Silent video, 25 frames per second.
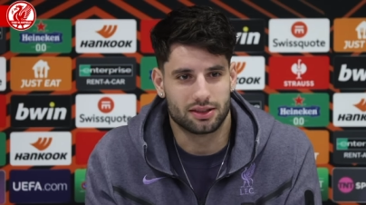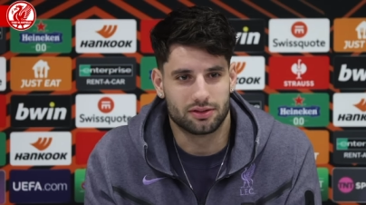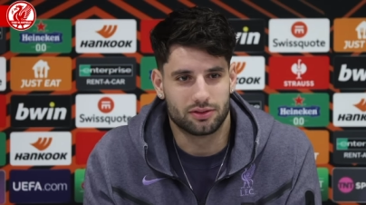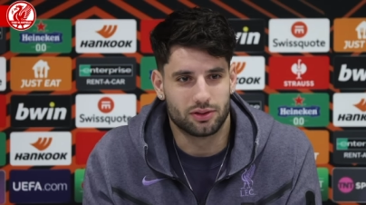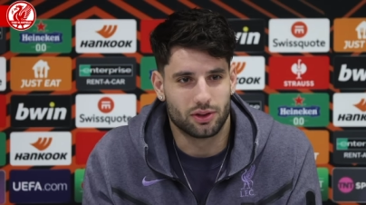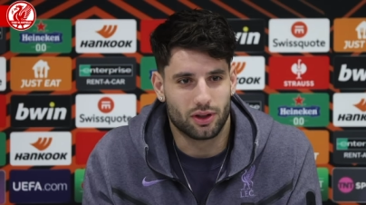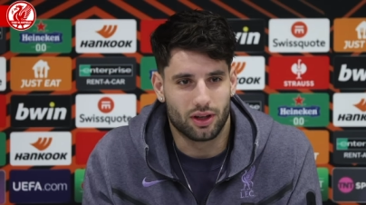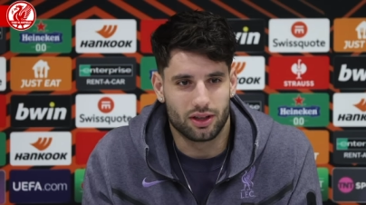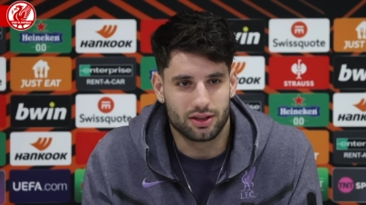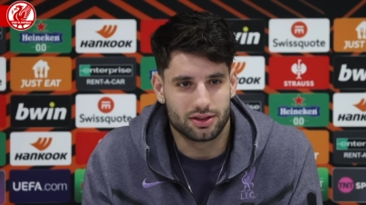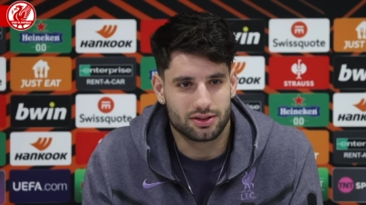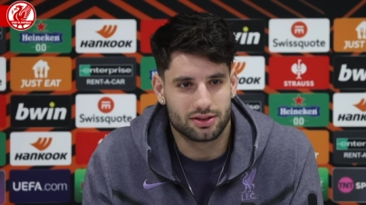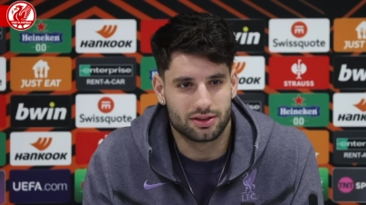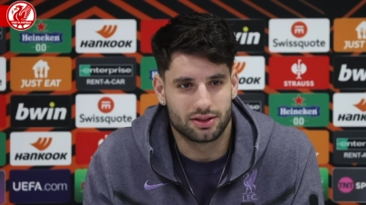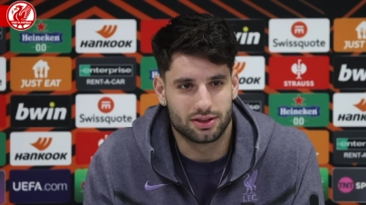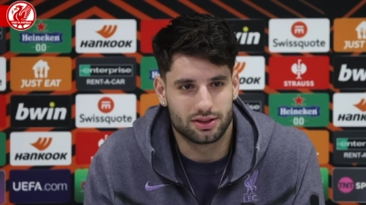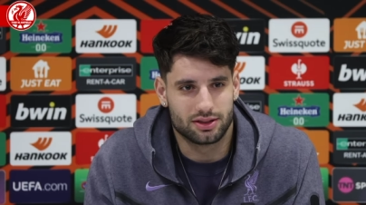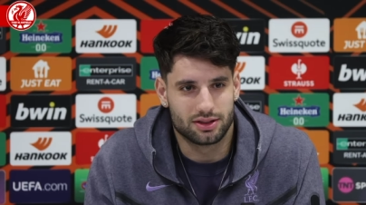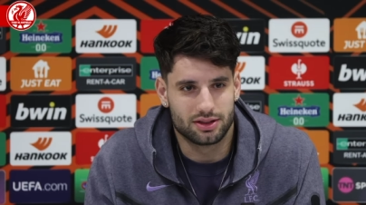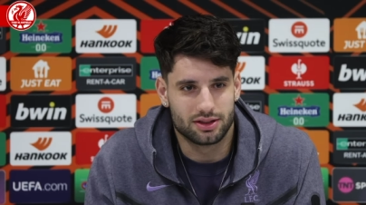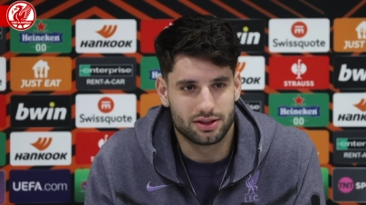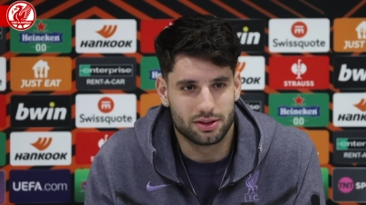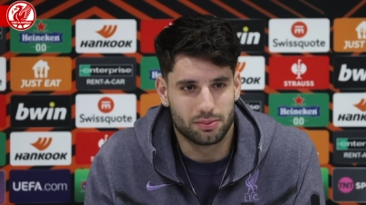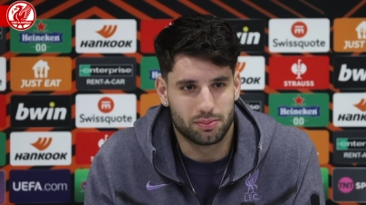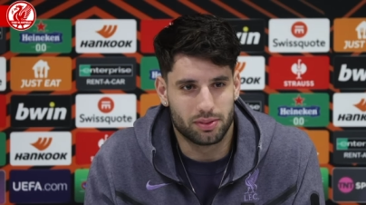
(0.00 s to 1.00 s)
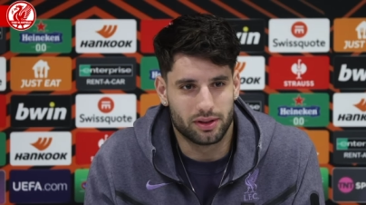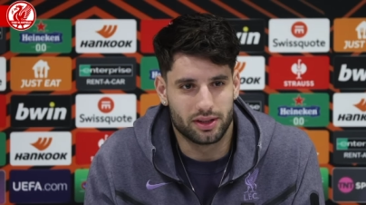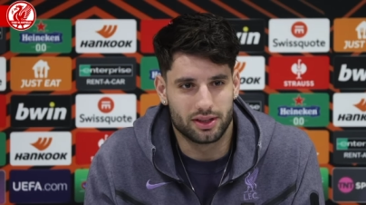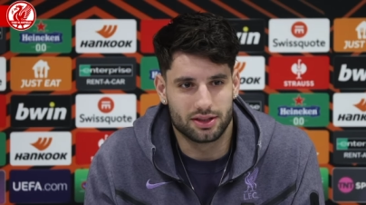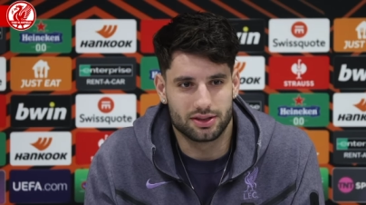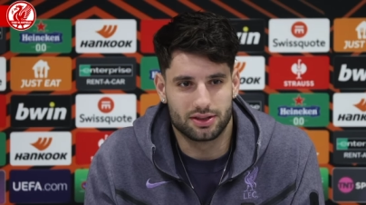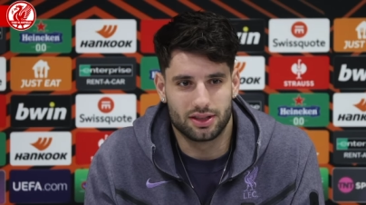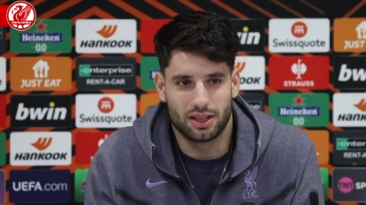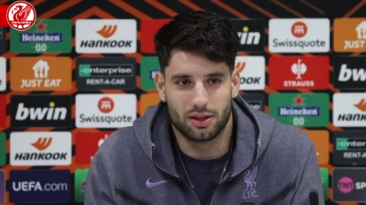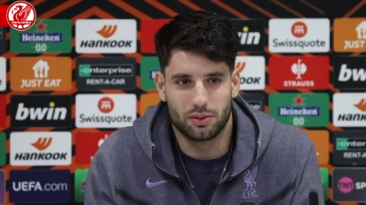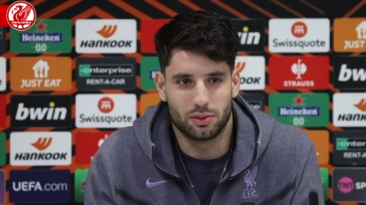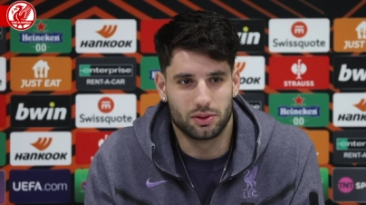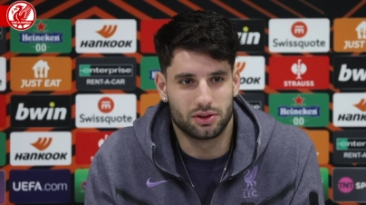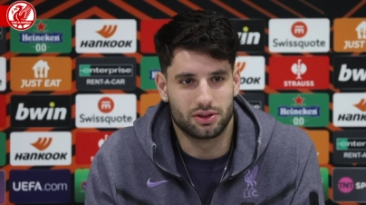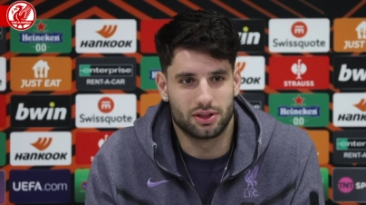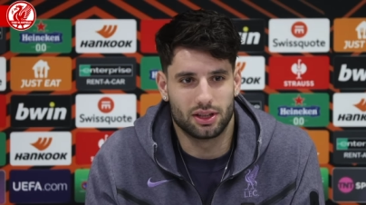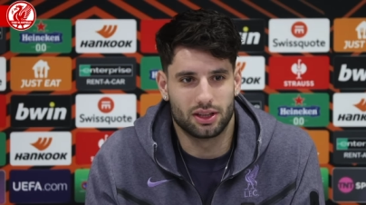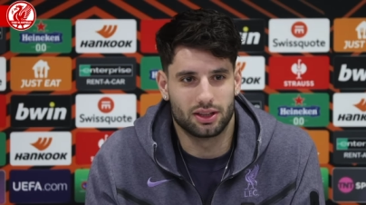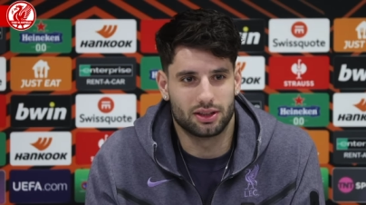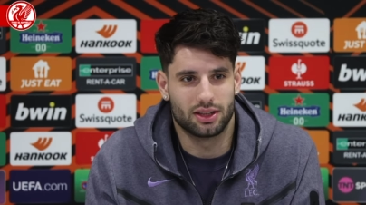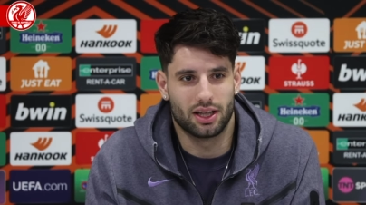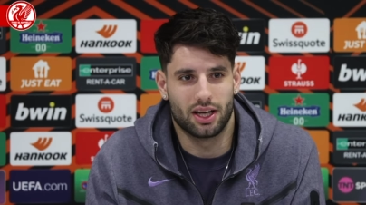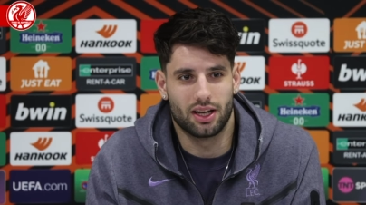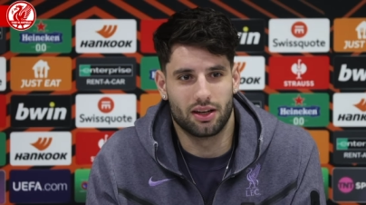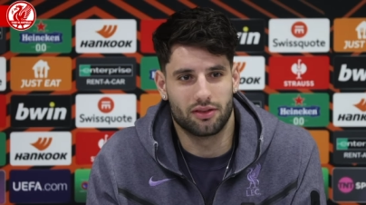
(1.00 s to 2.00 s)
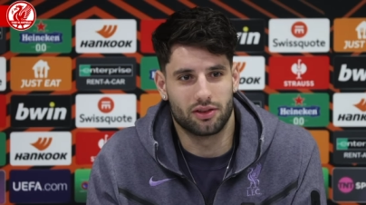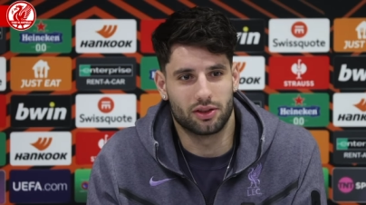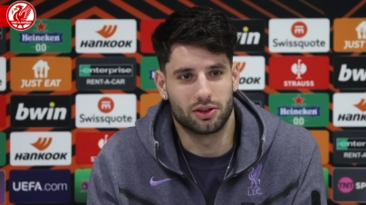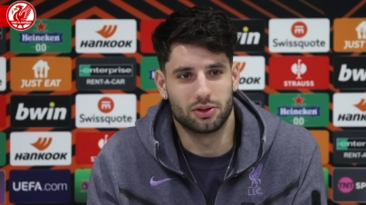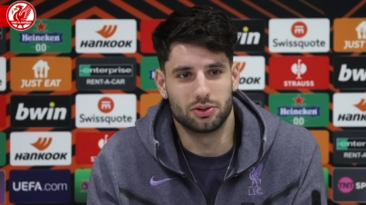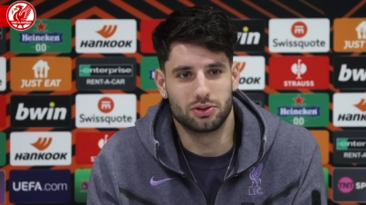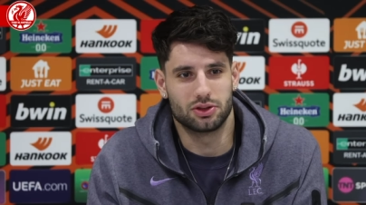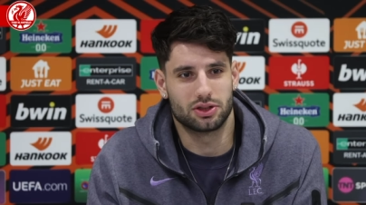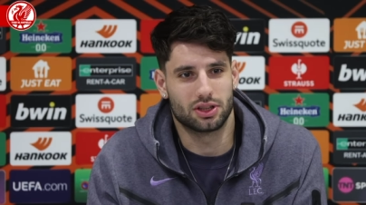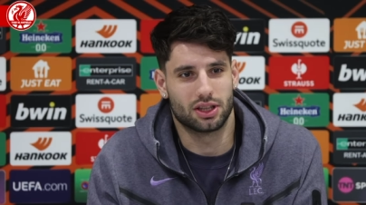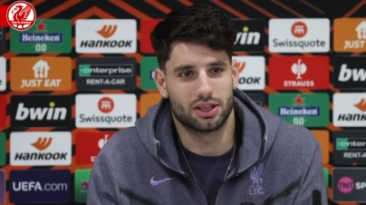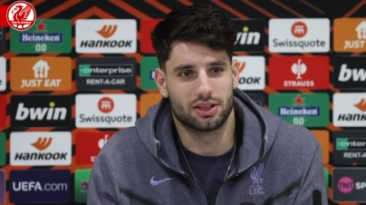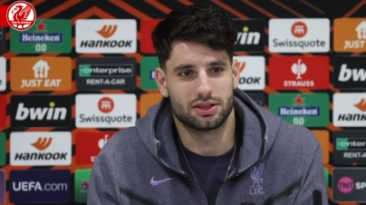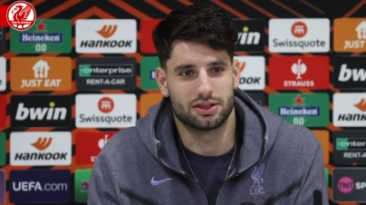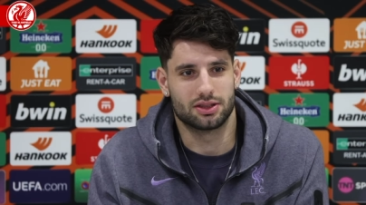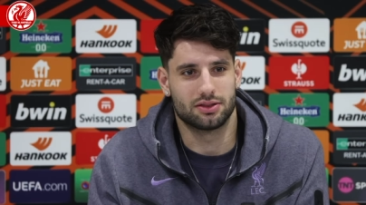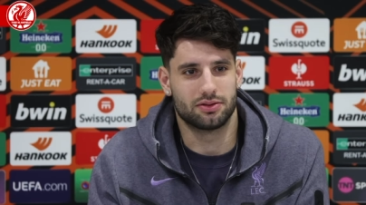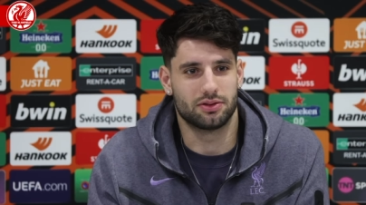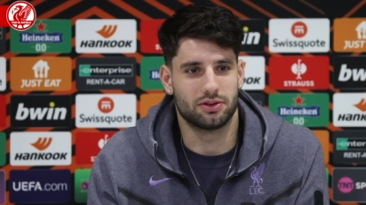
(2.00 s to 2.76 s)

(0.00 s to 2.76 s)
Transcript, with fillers: If you ask the City players, they would think they have a good chance.